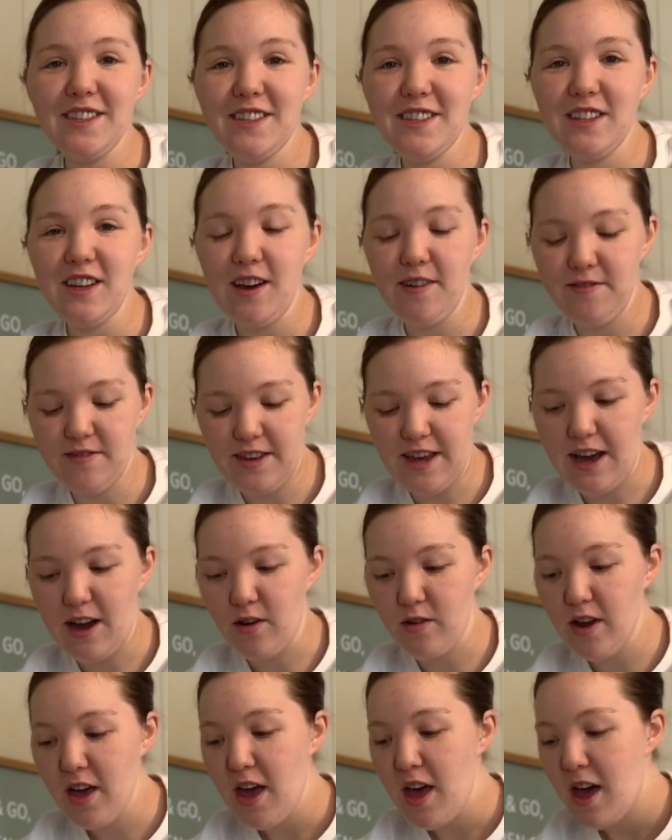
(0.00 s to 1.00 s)
stuff
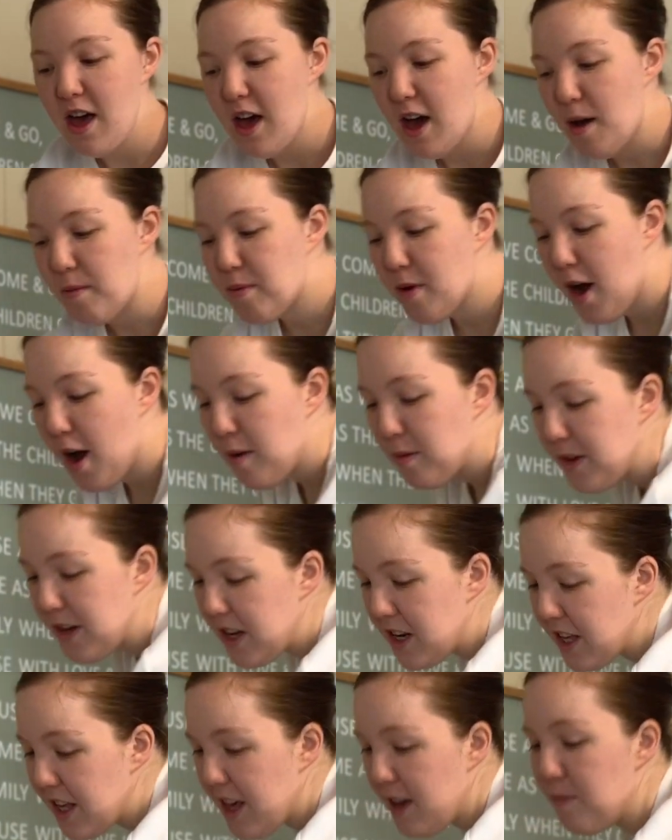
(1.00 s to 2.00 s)
down. I'm probably
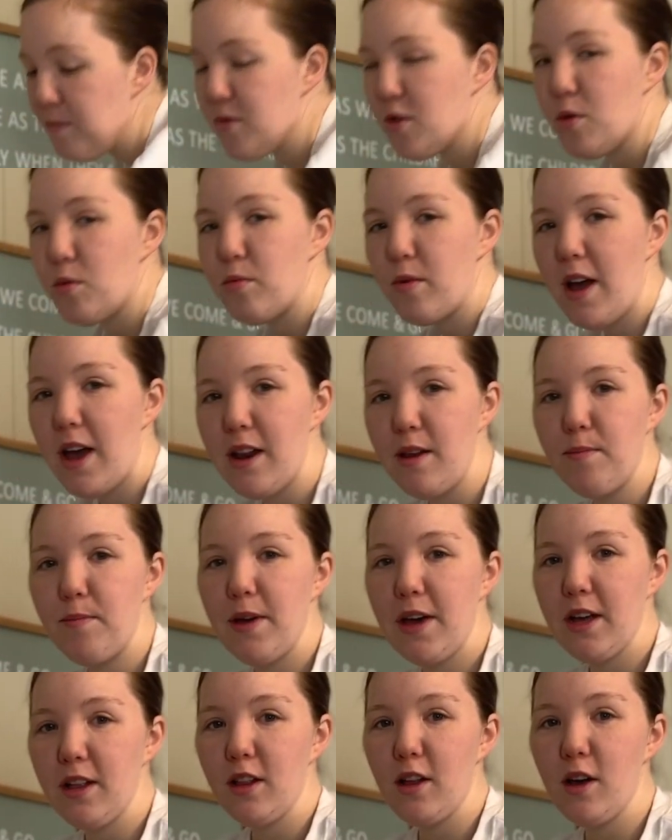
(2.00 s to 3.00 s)
gonna keep the red
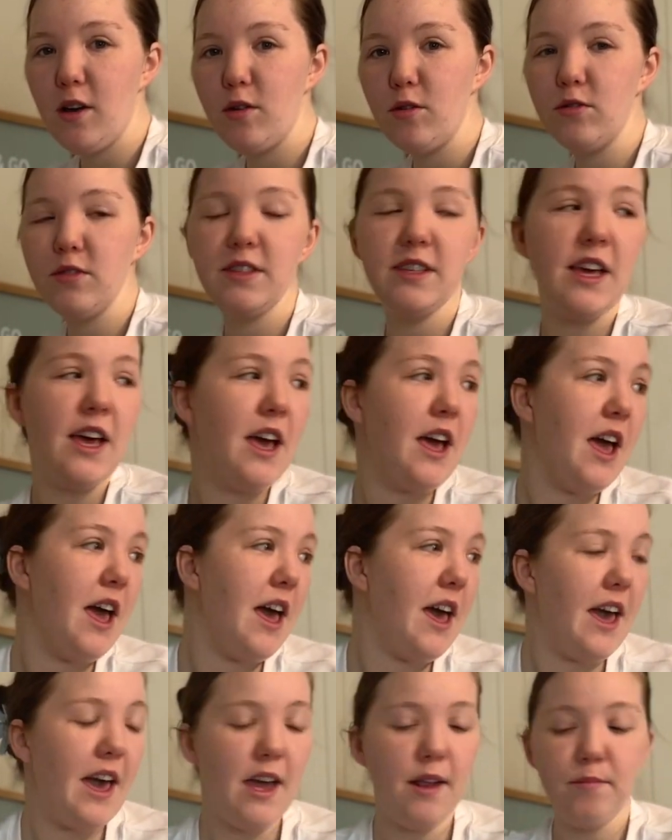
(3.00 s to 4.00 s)
pillows
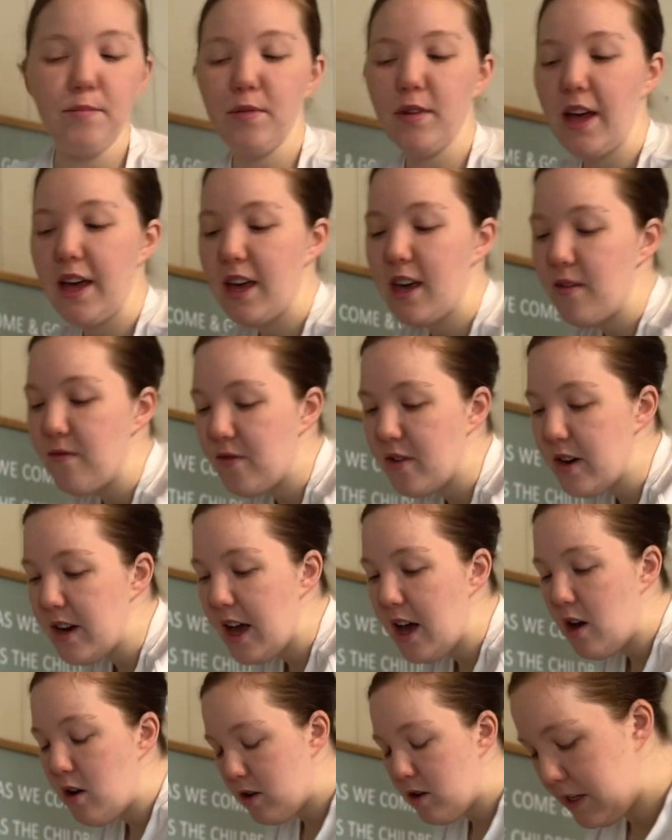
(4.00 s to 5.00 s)
and blanket for
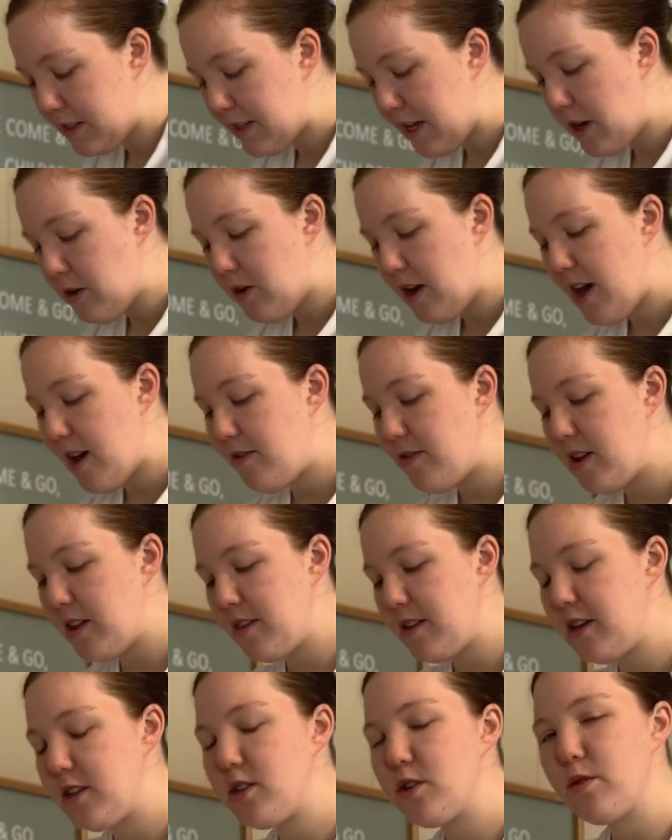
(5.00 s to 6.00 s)
now I don't have
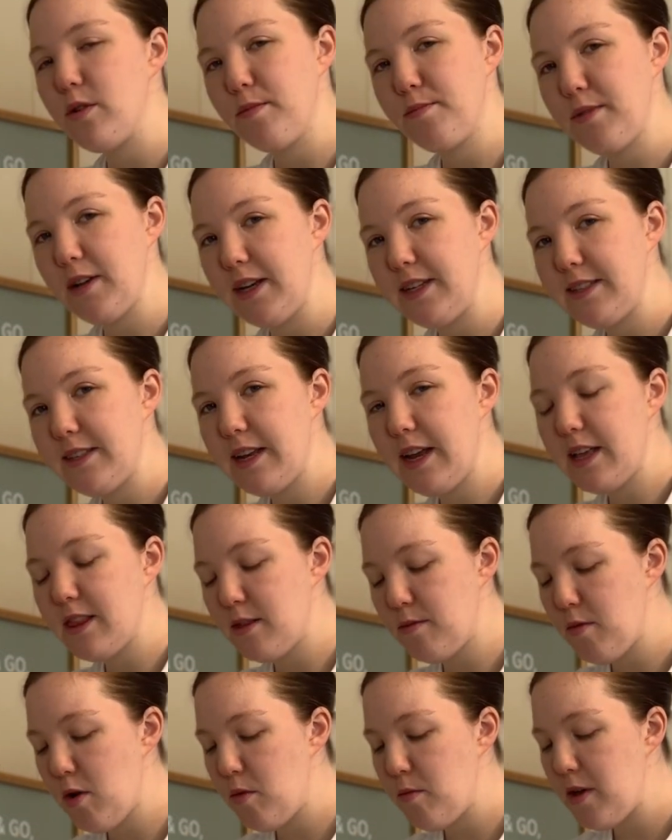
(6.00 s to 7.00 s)
anything to replace it at
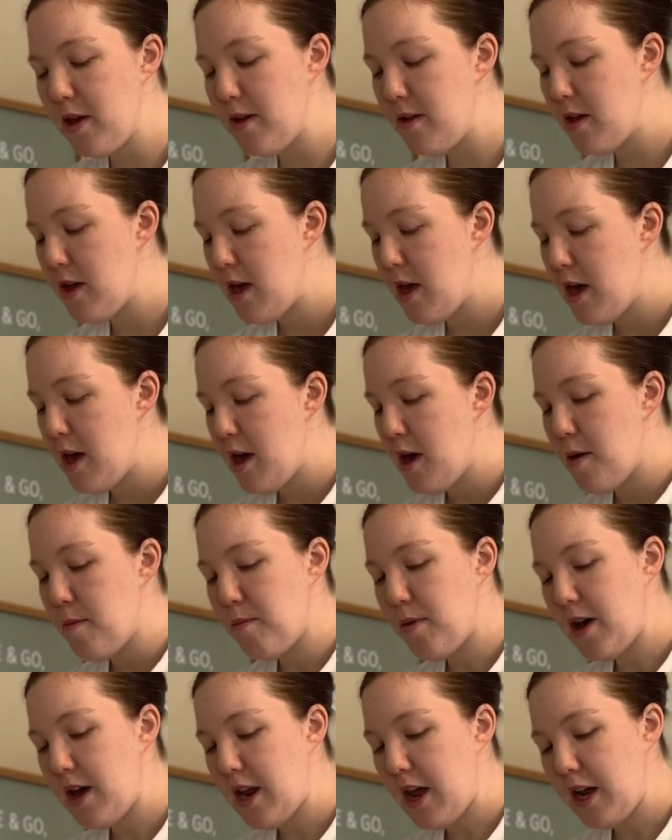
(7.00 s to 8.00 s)
the moment,
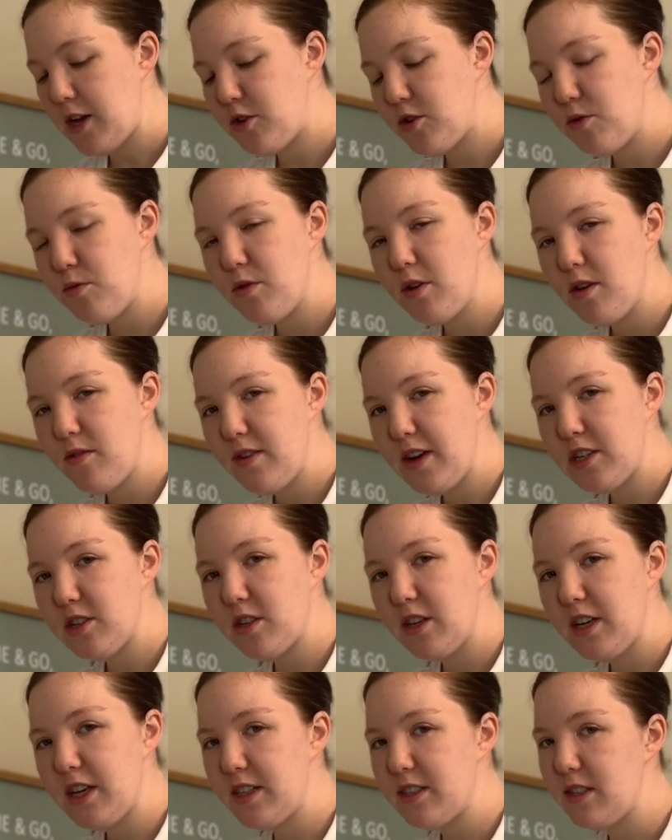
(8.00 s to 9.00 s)
but I do want to
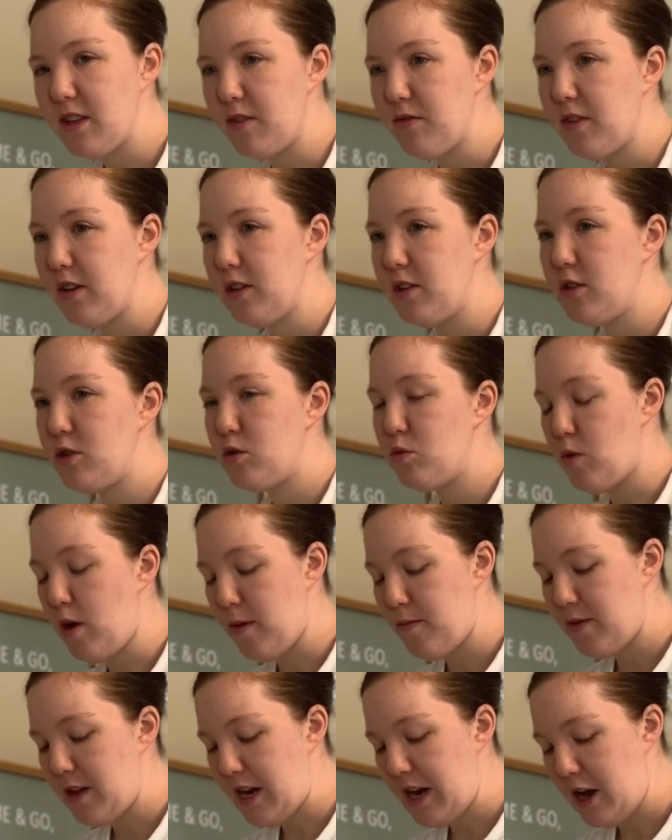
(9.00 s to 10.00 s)
eventually get something to
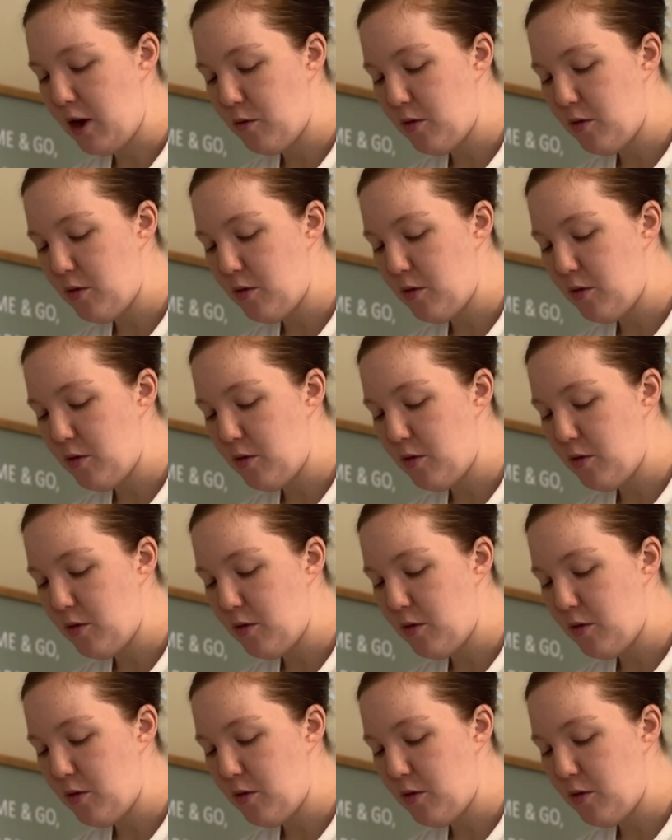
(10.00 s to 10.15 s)
swap that out